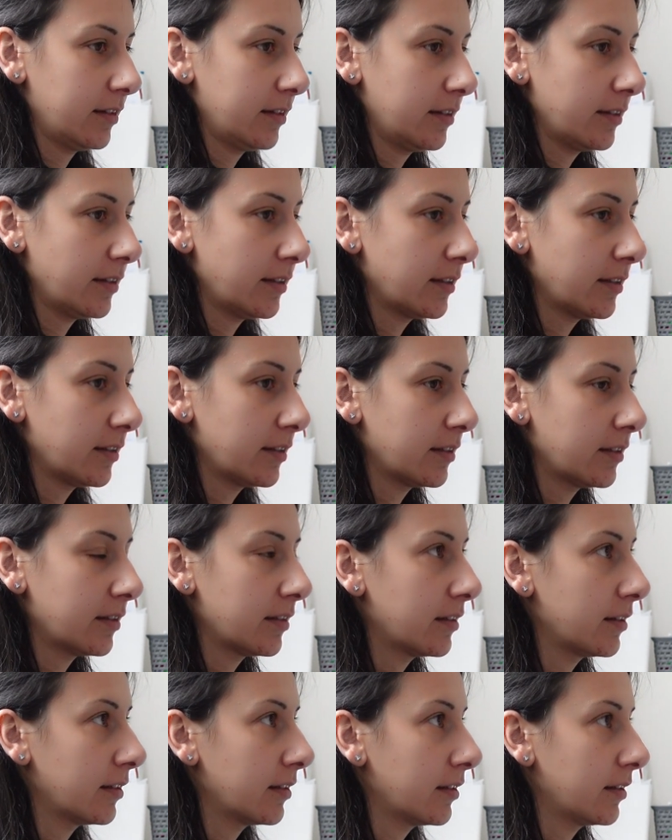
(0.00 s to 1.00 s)
Is that a
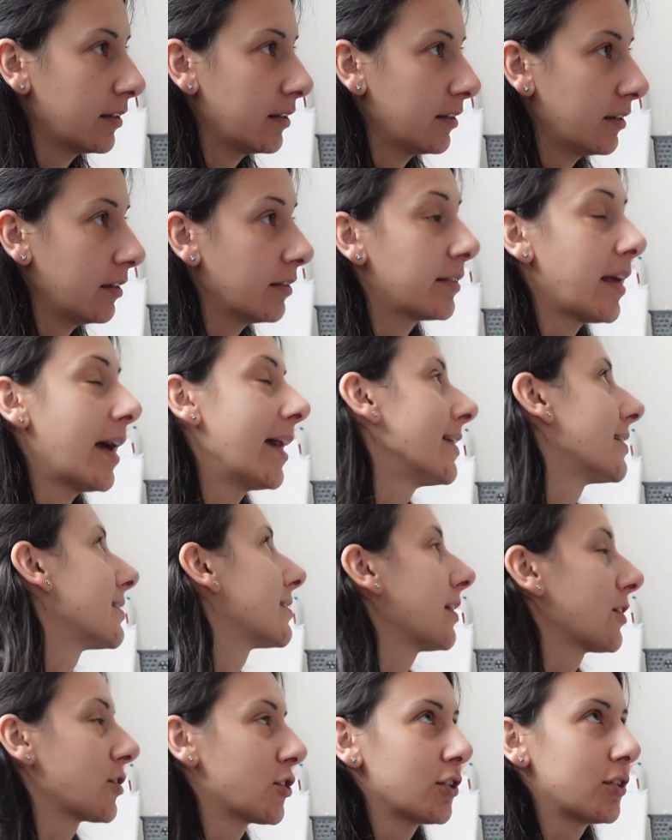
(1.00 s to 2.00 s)
good idea, mummy? That is
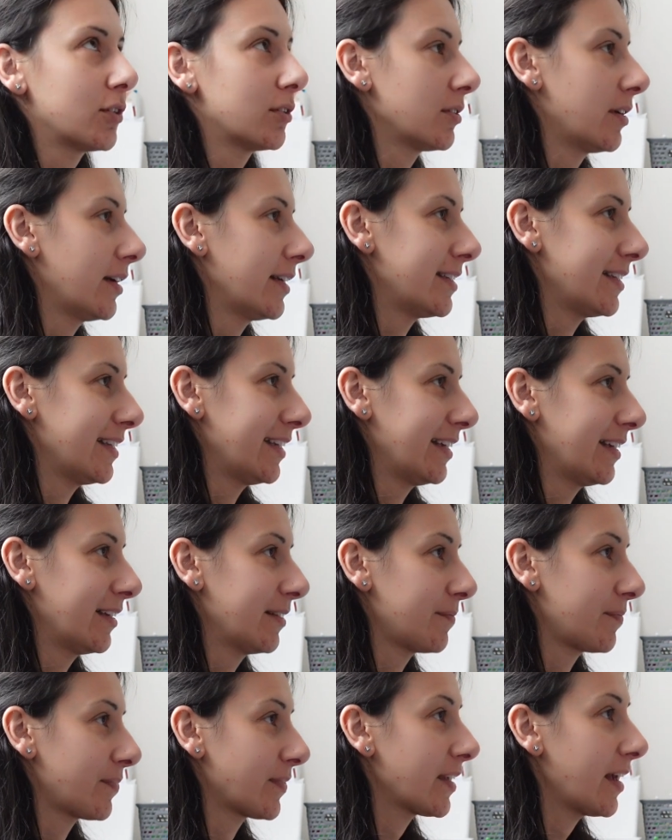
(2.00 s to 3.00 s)
such a good idea. Mummy?
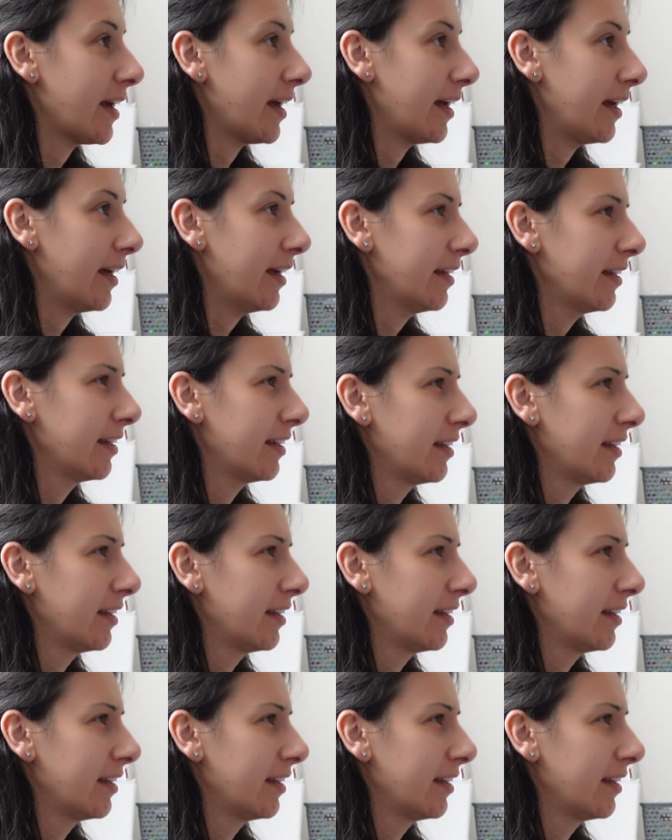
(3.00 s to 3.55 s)
Yeah?